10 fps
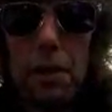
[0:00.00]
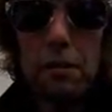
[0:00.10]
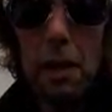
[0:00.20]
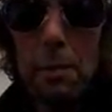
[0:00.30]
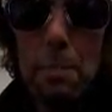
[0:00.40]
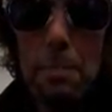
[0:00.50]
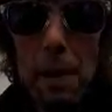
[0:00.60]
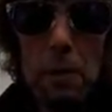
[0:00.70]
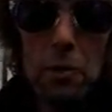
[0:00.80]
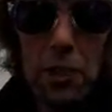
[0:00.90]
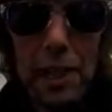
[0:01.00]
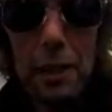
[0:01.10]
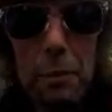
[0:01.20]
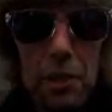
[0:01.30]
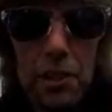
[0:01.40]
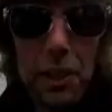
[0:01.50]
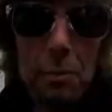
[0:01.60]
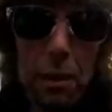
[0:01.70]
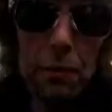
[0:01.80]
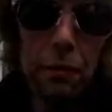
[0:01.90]
here I am in Bell's Lane, which is named
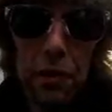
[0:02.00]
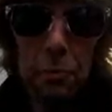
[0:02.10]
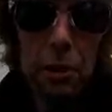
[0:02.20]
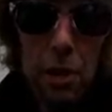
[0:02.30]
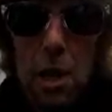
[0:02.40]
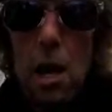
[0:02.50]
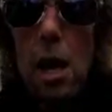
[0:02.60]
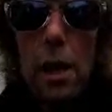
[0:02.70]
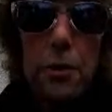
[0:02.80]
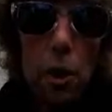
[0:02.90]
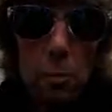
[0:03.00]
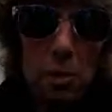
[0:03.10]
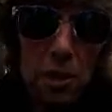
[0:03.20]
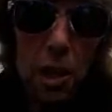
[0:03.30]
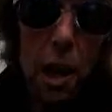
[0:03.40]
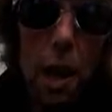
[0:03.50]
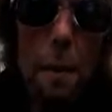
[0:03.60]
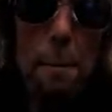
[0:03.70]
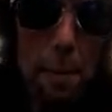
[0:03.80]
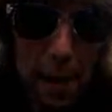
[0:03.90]
after fisherman Thomas
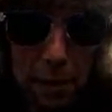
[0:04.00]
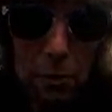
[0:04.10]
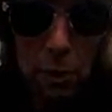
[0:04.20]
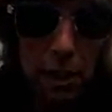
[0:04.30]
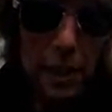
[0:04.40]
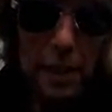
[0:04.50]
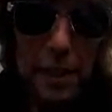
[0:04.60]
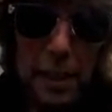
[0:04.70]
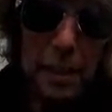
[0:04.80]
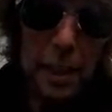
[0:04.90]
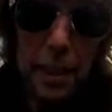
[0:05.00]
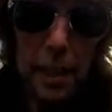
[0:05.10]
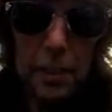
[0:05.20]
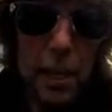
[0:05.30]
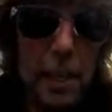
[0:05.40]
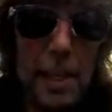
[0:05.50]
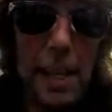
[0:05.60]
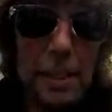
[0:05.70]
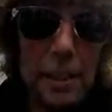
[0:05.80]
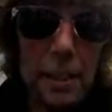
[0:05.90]
Bell. Indeed, he had
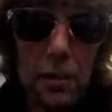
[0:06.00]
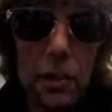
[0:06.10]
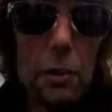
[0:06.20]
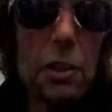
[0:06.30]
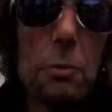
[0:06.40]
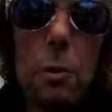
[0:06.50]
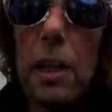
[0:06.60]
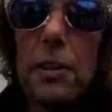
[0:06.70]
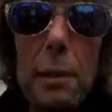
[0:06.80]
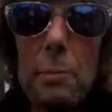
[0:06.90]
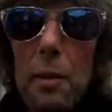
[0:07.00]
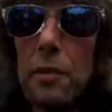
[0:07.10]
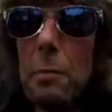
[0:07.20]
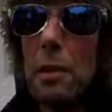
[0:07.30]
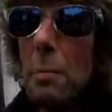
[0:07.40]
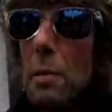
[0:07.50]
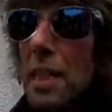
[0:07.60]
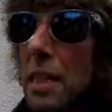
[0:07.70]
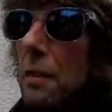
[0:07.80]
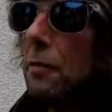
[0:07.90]
land here, so this is why it's named after him. And I
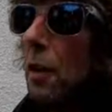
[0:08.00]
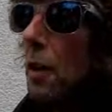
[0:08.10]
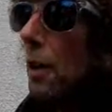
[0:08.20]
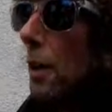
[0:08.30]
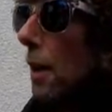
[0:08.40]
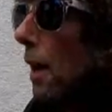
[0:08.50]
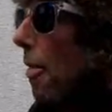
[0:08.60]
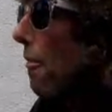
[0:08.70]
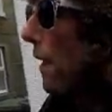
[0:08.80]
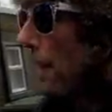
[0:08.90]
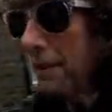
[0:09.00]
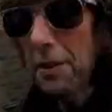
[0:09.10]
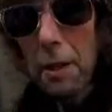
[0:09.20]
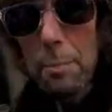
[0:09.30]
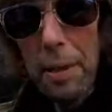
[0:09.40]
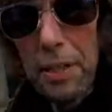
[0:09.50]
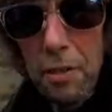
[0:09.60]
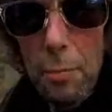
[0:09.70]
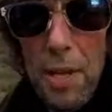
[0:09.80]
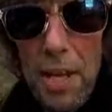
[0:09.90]
believe that picture
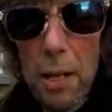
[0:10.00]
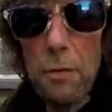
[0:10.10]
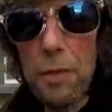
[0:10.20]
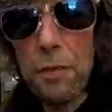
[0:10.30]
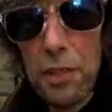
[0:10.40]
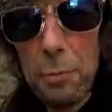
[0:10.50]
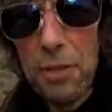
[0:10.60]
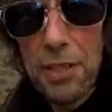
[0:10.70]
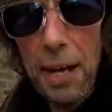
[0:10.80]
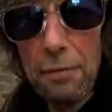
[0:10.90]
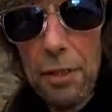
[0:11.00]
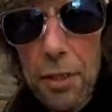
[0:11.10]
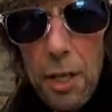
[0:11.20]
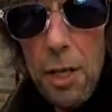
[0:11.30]
up there over the Fisherman's Tavern,